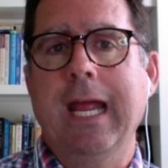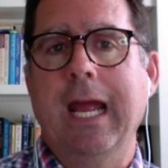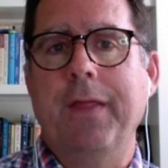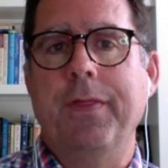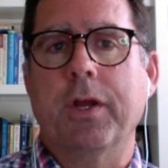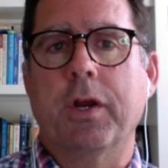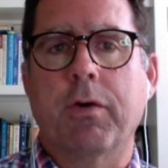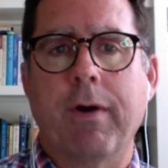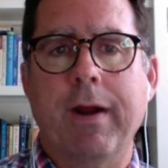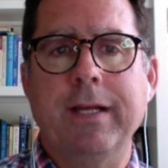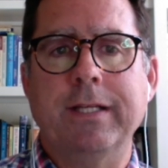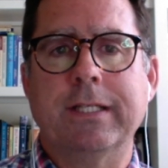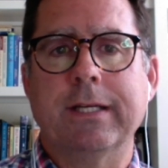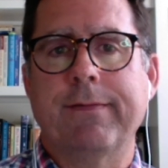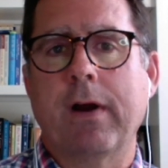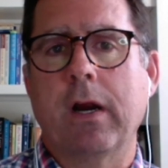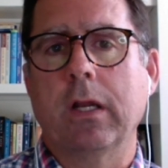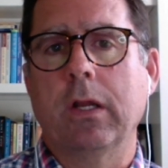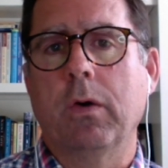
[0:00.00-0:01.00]
And the grace
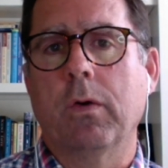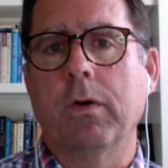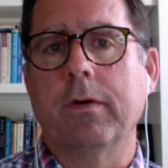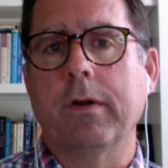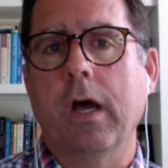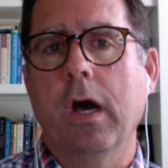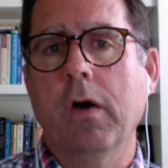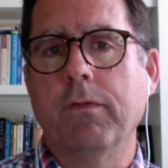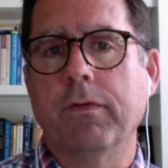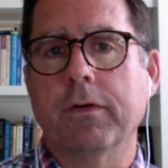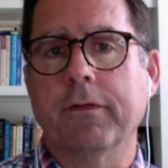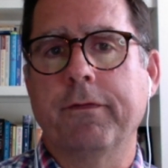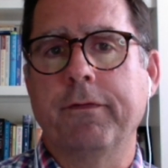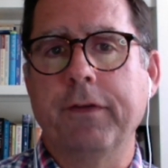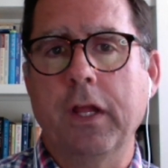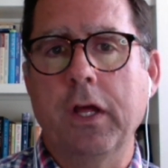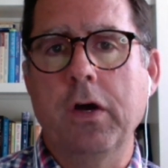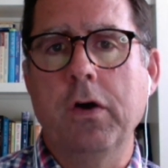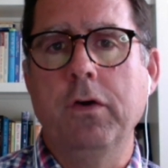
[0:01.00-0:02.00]
of our Lord
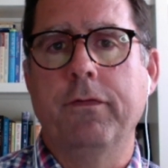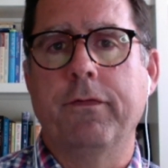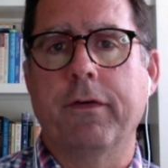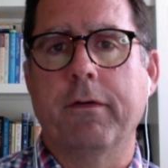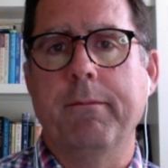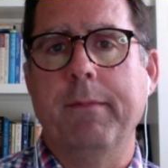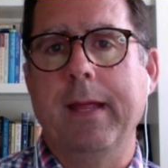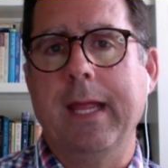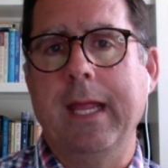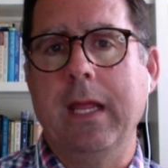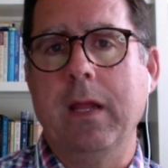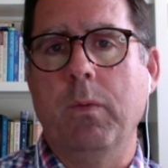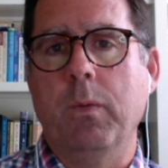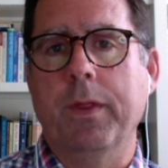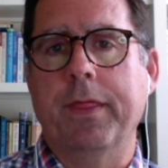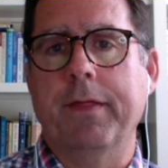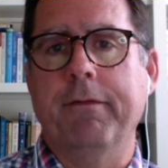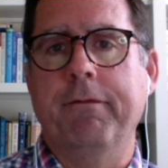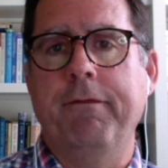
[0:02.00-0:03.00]
overflowed for me
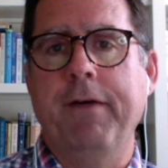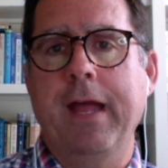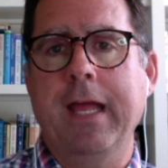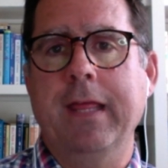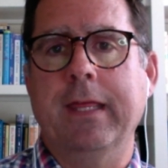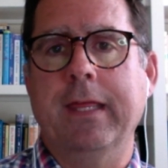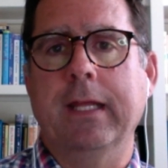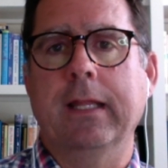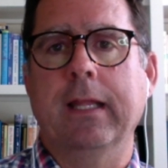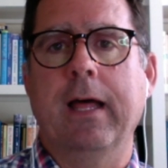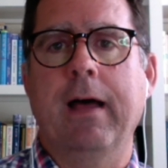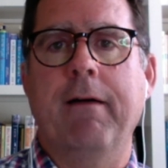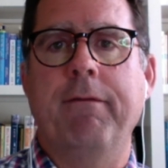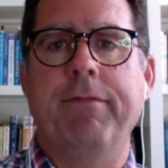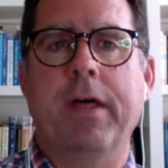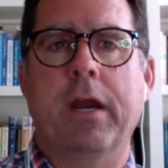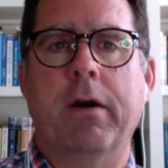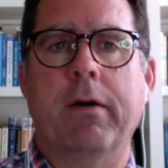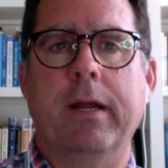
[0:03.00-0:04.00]
with the faith and love
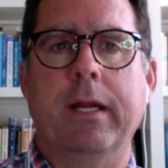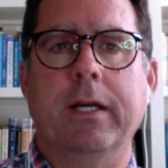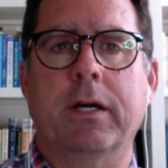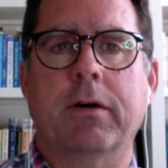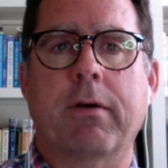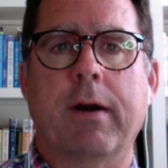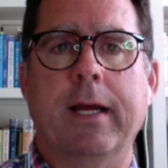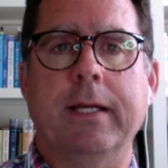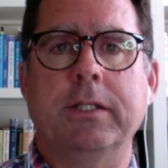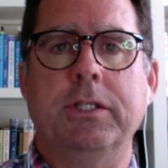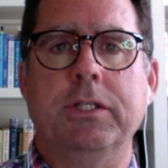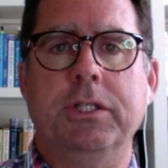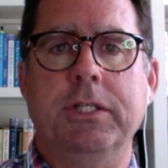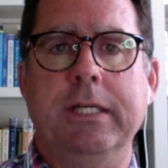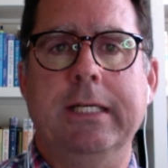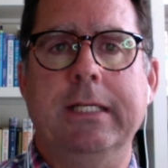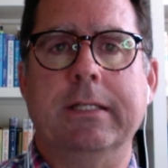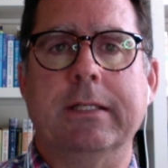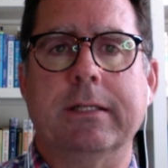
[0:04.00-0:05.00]
that are in Christ
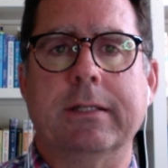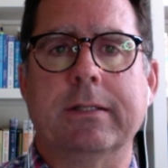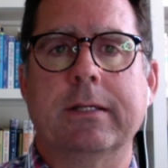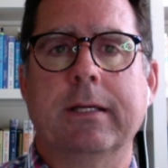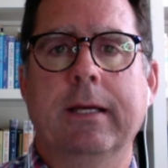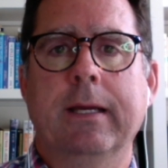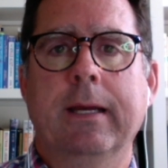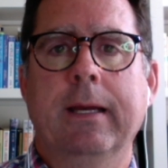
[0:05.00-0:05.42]
Jesus.